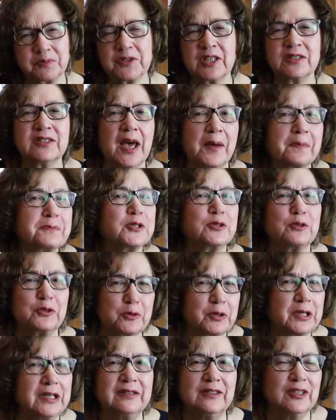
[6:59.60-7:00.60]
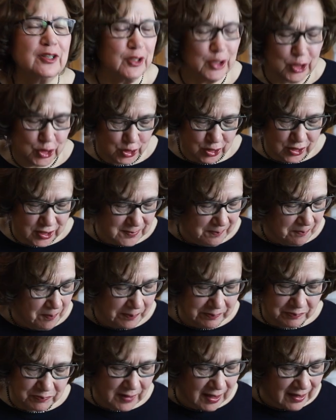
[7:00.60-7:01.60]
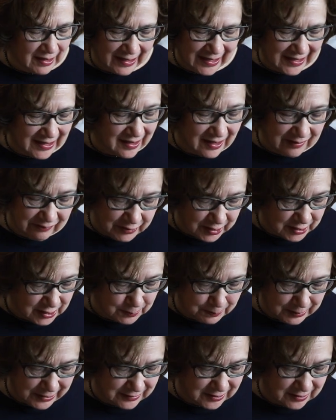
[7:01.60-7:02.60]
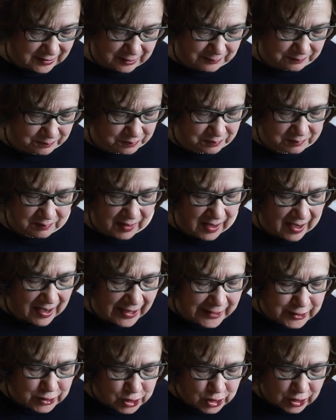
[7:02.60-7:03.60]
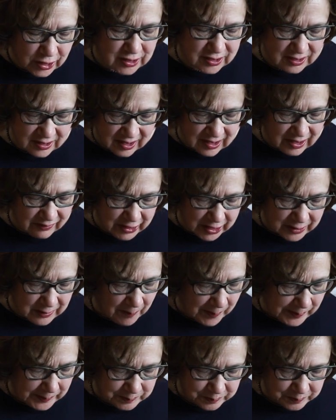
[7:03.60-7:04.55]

It's absolutely delicious. I love this pasta. I just love it.